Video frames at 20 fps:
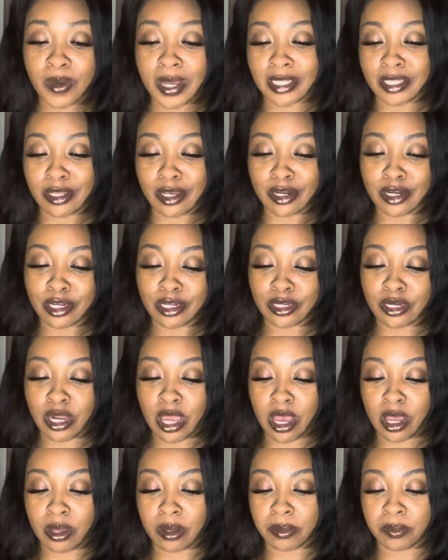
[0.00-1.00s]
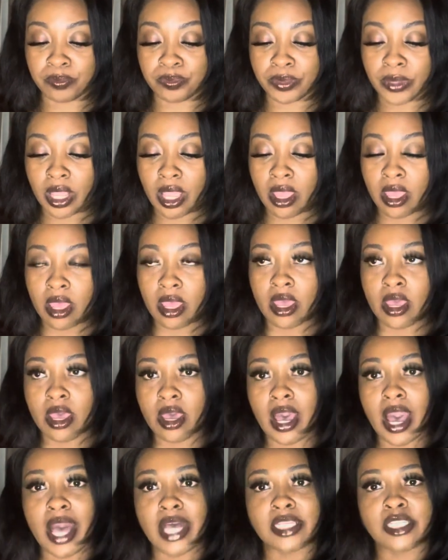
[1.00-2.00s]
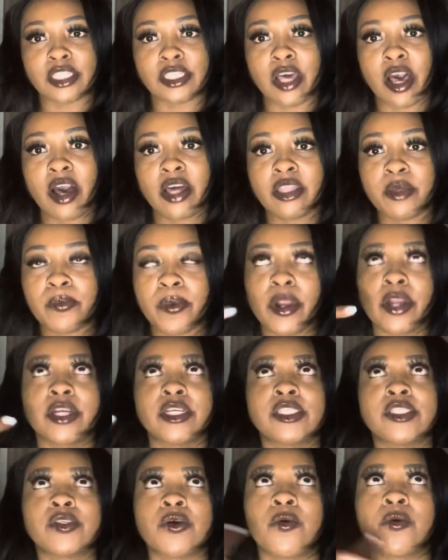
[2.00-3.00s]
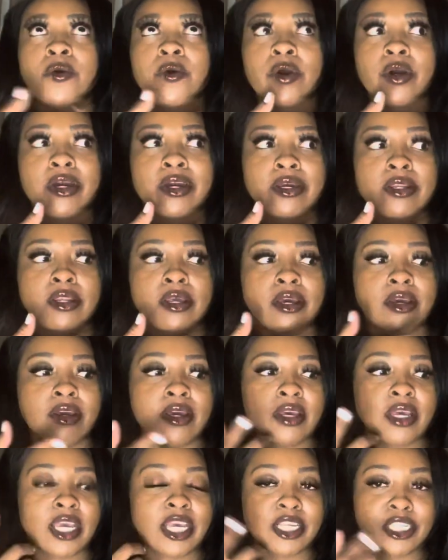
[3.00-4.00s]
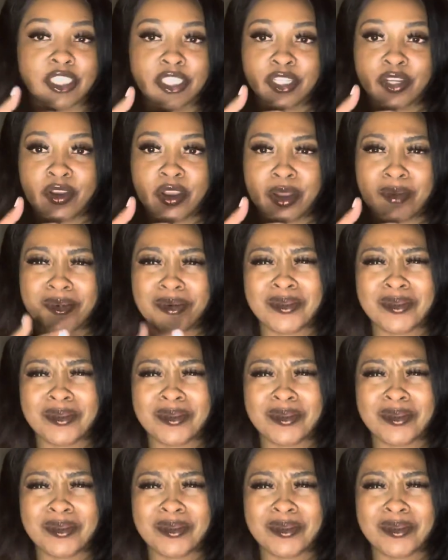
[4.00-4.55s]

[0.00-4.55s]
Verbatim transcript: I saw it on, um, I saw the purse on Instagram.